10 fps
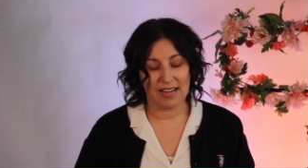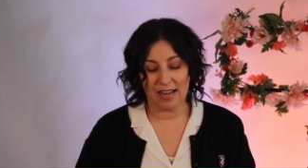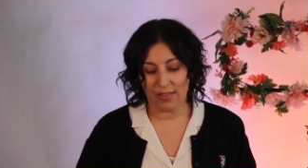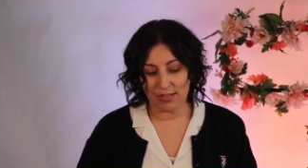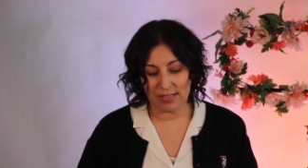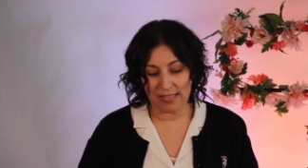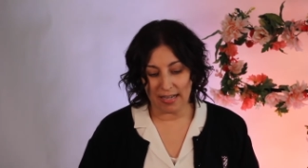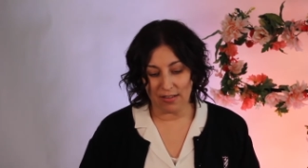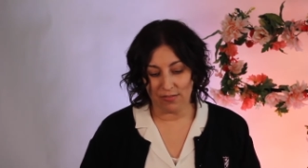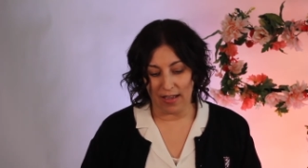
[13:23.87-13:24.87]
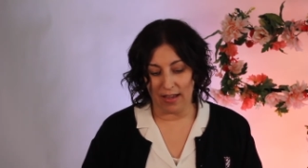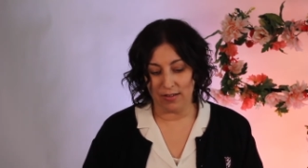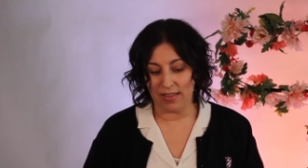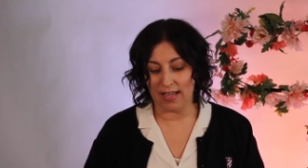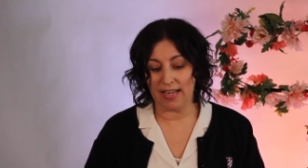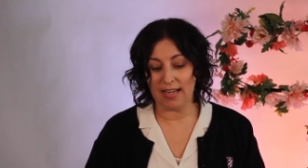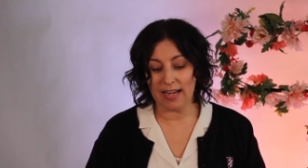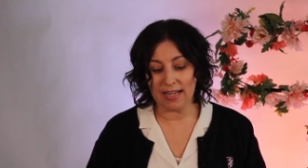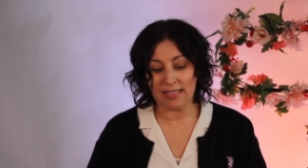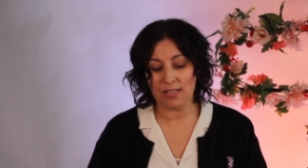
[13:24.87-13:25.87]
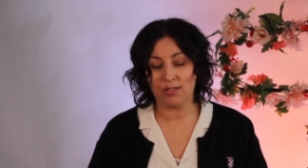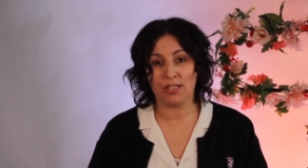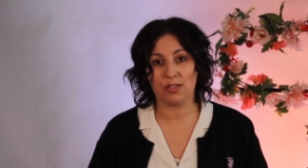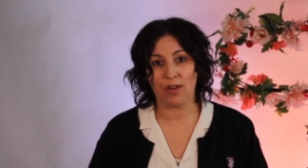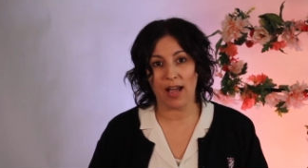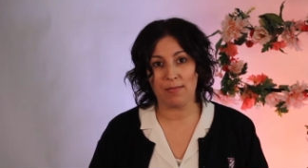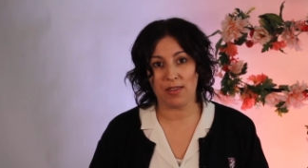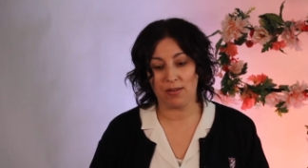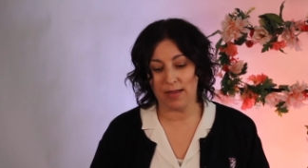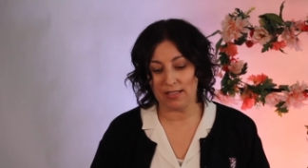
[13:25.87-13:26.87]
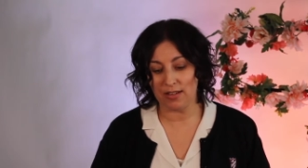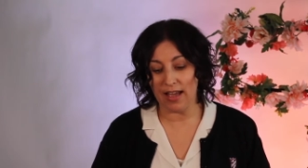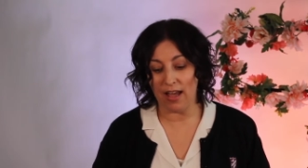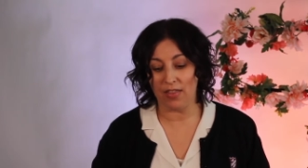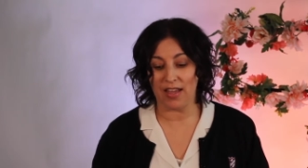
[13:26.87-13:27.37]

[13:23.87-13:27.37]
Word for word: Another study found that Canadians who described their mental health